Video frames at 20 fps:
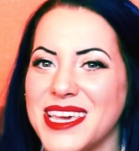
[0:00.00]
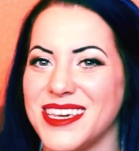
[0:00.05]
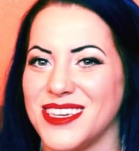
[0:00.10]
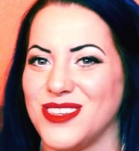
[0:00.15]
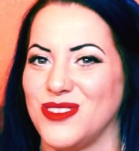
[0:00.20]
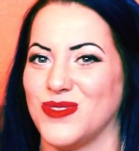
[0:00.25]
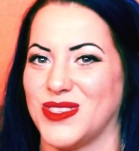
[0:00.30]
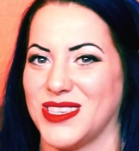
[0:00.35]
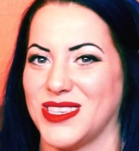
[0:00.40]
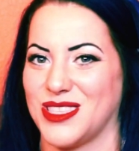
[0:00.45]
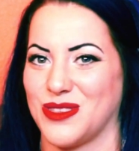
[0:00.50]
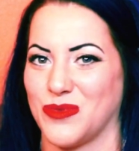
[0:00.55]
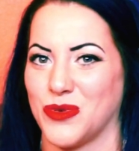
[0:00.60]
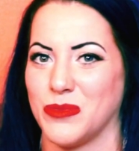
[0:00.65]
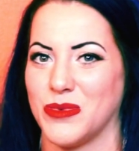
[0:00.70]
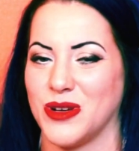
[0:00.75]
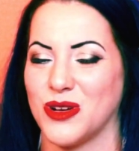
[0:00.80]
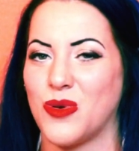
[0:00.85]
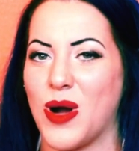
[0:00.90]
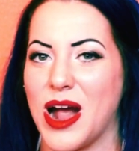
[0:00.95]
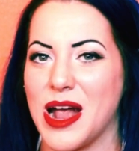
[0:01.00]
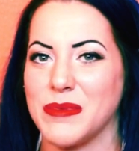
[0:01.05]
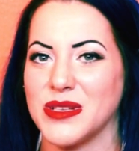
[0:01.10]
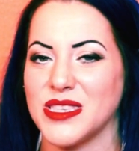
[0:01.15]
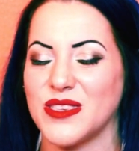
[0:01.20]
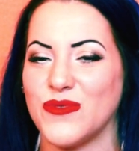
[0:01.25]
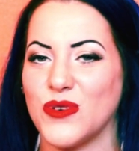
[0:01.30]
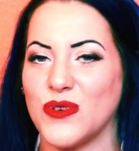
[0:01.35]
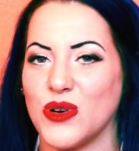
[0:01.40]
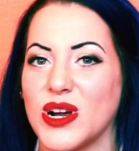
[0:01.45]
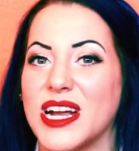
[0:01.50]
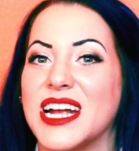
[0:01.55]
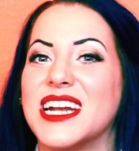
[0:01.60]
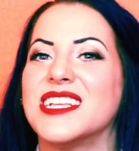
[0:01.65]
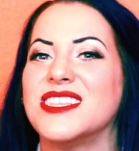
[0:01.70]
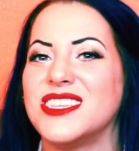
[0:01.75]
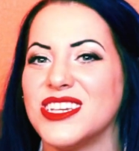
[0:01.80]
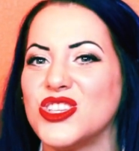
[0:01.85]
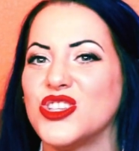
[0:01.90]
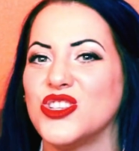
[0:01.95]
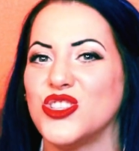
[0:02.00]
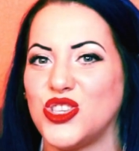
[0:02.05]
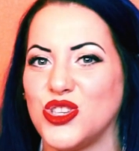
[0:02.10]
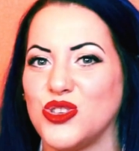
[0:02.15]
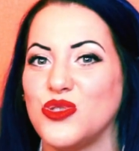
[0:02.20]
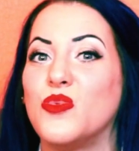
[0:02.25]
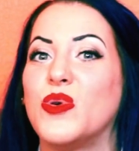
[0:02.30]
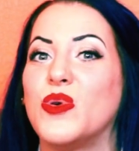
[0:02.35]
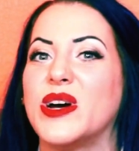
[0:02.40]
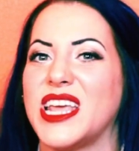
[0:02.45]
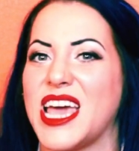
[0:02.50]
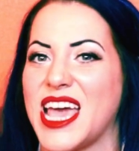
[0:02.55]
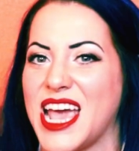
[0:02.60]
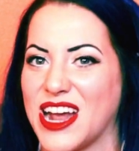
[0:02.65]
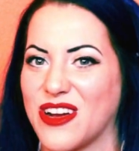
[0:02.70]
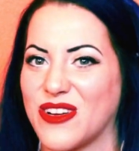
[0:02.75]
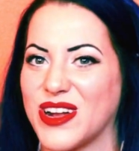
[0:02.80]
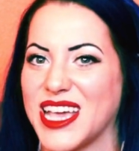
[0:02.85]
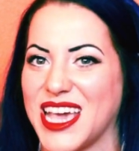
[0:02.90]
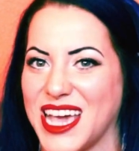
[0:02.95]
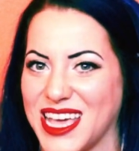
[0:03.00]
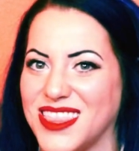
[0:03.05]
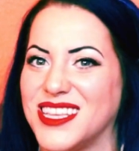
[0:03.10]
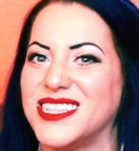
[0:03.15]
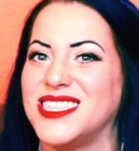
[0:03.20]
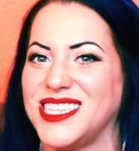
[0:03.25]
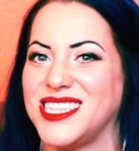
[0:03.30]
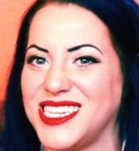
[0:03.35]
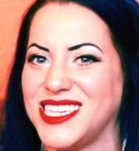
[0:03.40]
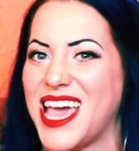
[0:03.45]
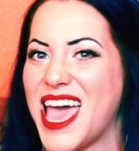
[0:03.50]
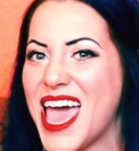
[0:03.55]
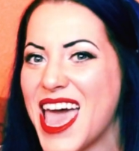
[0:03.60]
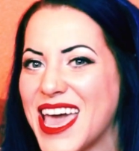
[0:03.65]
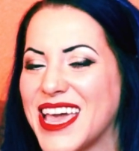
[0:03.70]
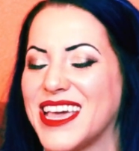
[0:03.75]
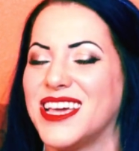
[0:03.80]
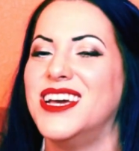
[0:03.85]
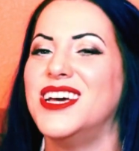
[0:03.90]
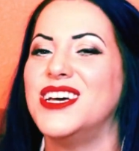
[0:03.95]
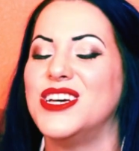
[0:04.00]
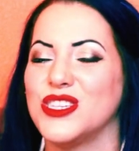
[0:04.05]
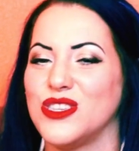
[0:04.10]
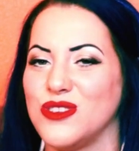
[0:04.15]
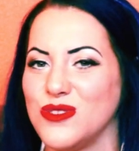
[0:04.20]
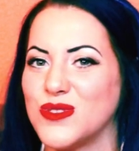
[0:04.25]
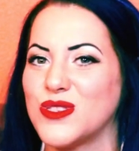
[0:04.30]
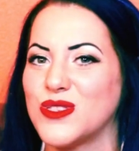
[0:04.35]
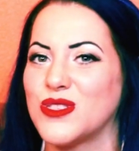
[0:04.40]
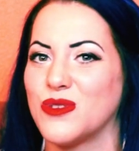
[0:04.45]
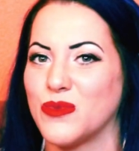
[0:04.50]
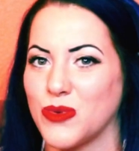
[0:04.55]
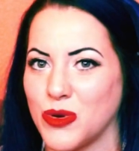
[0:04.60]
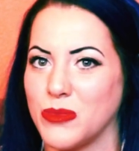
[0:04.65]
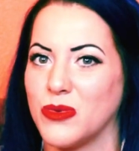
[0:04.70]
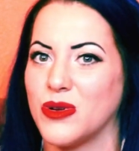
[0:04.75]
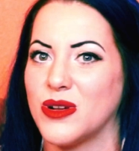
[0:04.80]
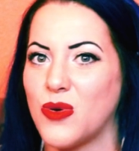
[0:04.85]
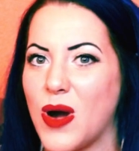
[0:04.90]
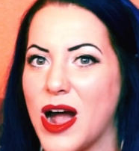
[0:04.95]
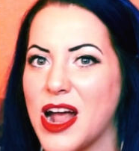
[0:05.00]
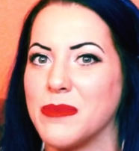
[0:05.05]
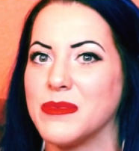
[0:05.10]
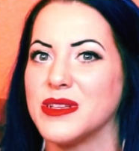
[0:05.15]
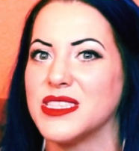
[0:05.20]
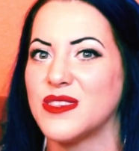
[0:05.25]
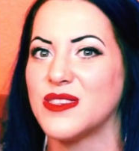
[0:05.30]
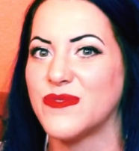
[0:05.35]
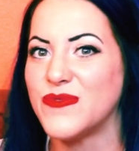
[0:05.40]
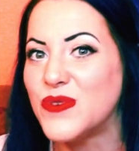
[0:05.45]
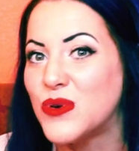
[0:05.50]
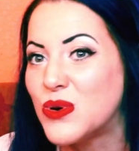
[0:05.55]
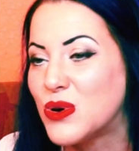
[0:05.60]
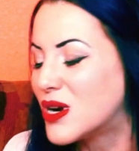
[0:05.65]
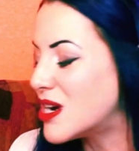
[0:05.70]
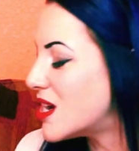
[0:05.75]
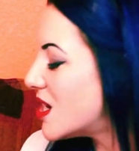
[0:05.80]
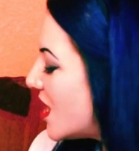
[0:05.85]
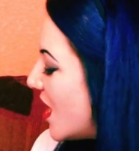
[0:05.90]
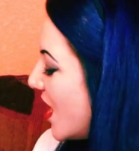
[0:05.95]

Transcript: uses the Room of Requirements for, in addition to what Harry and the DA use the Room of Requirements for.